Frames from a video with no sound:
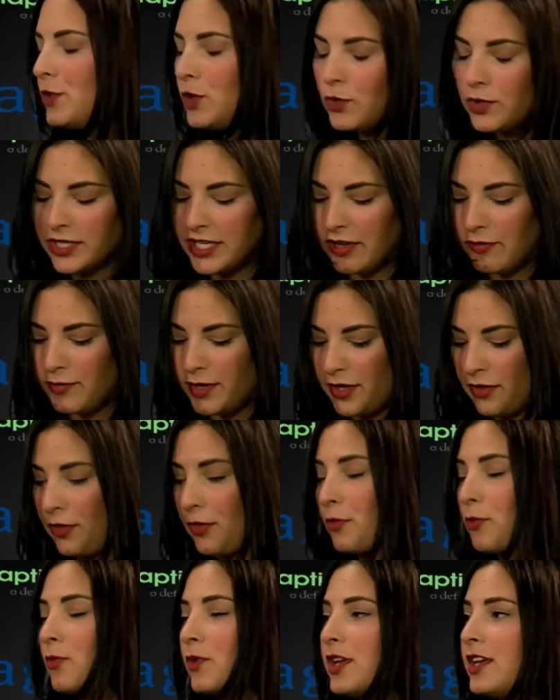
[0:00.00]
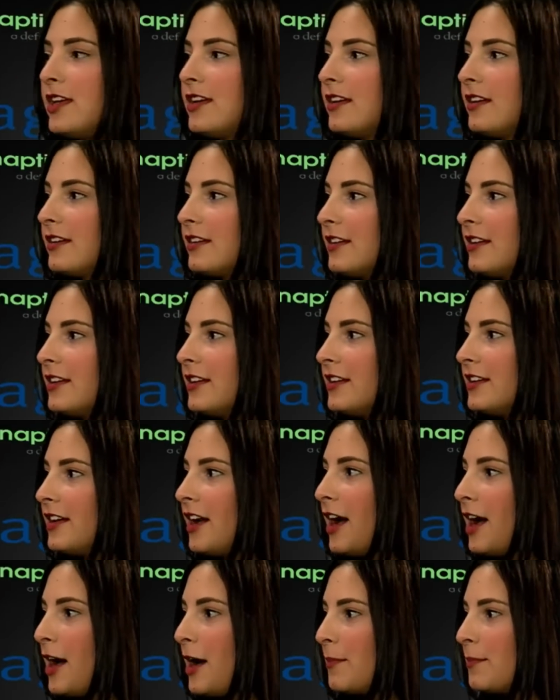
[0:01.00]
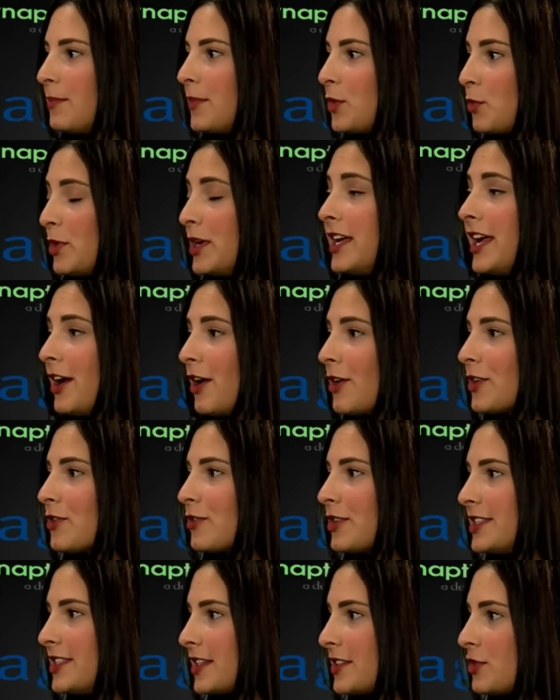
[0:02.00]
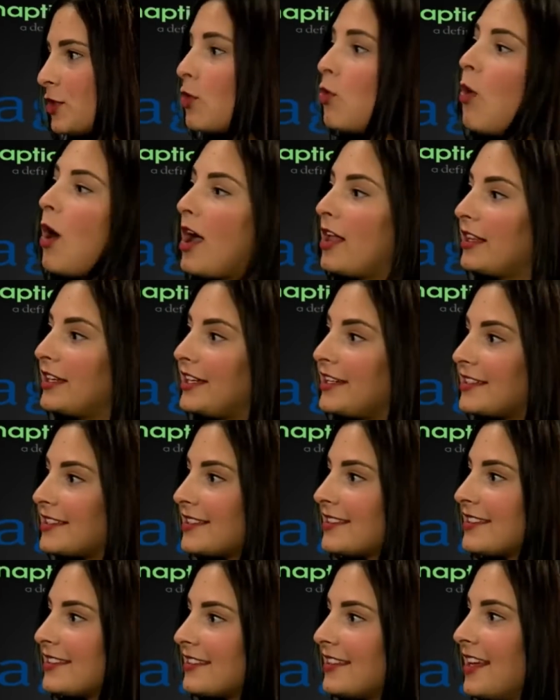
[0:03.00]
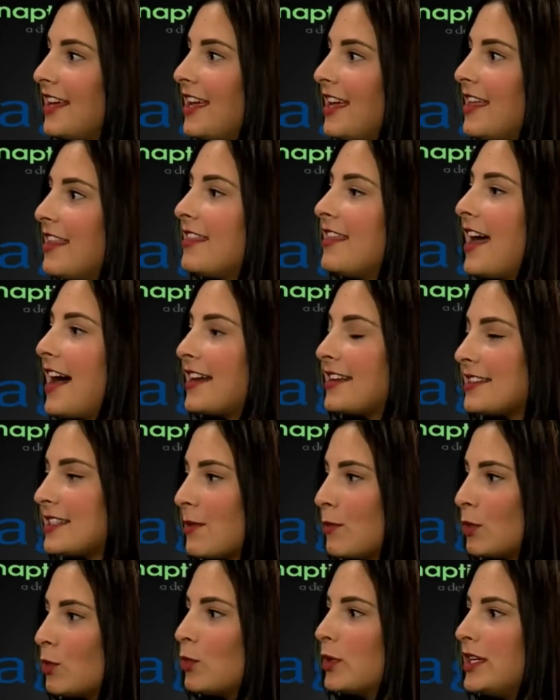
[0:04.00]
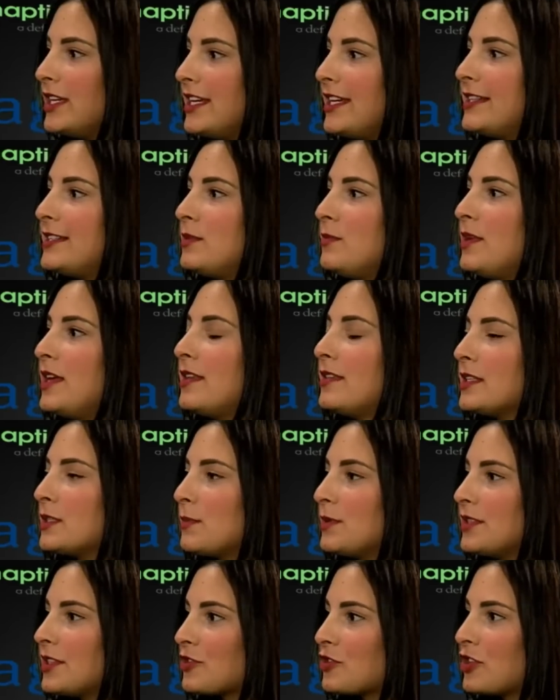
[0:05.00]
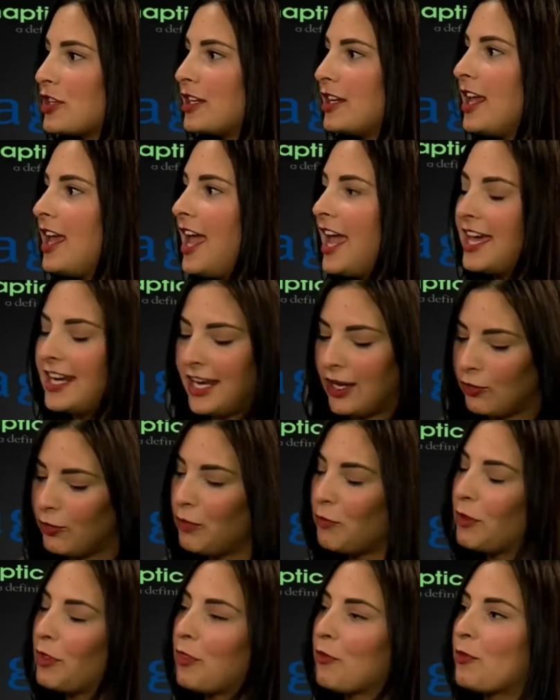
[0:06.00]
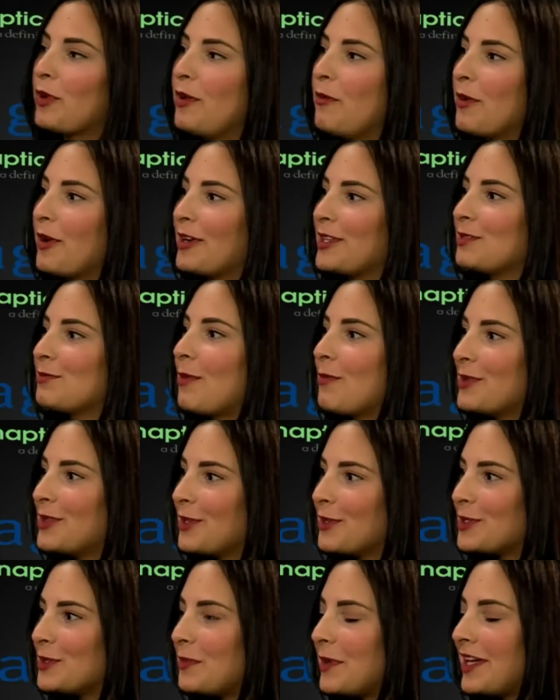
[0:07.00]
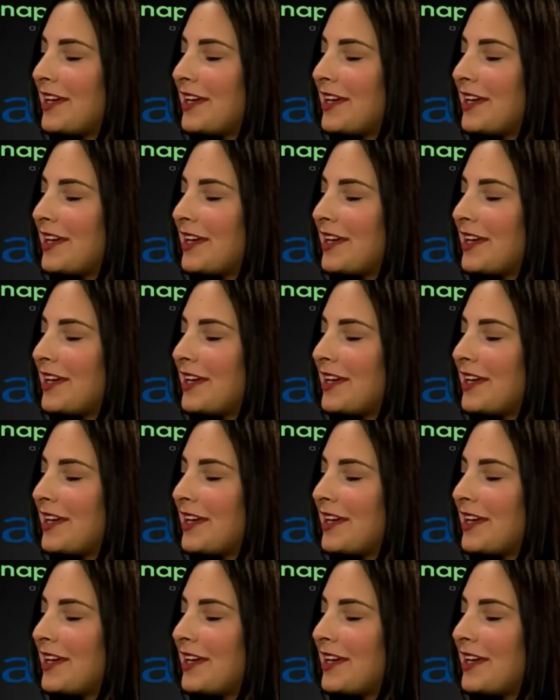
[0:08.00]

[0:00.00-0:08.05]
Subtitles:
you could give me three characteristics or qualities that someone would need to be in this position, and I only want 3 words, what would those be?